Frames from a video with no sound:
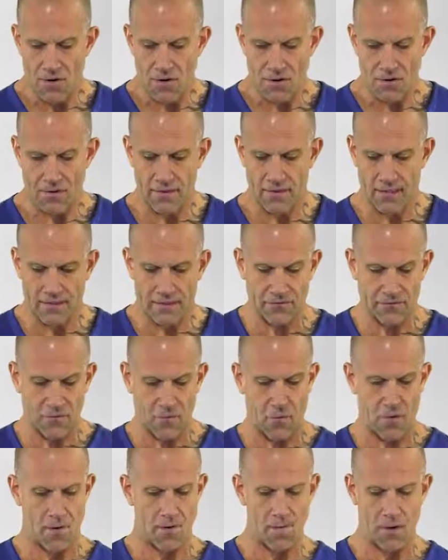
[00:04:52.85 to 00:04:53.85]
or this
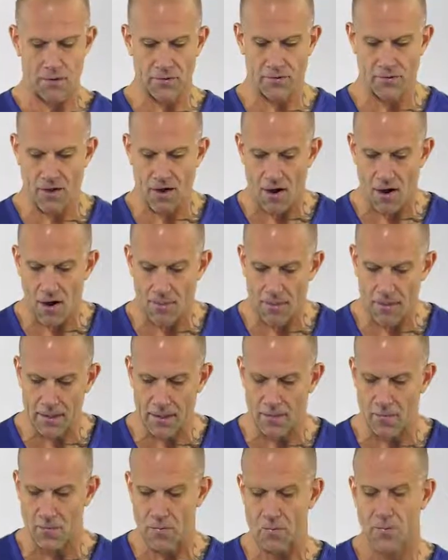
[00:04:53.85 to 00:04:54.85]
form most
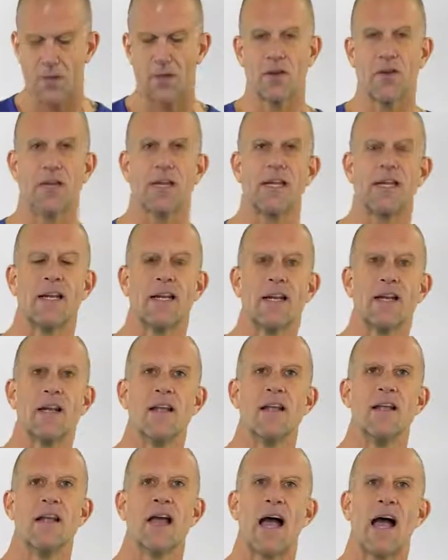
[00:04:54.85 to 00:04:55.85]
commonly when we're looking at
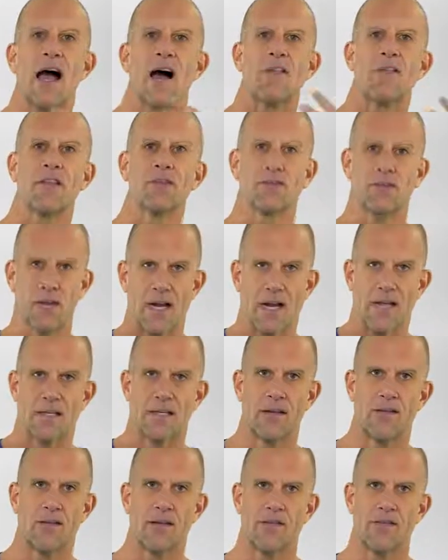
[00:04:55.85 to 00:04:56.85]
how this
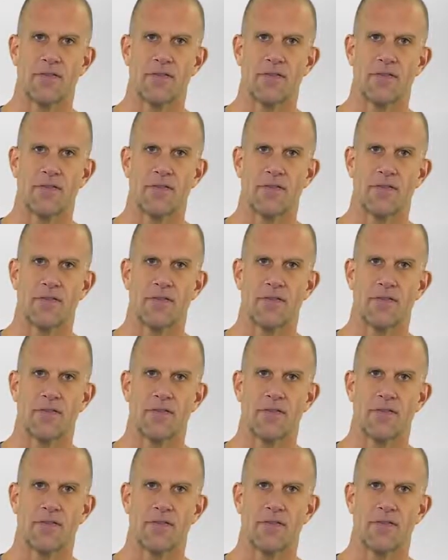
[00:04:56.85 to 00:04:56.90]
reactivity,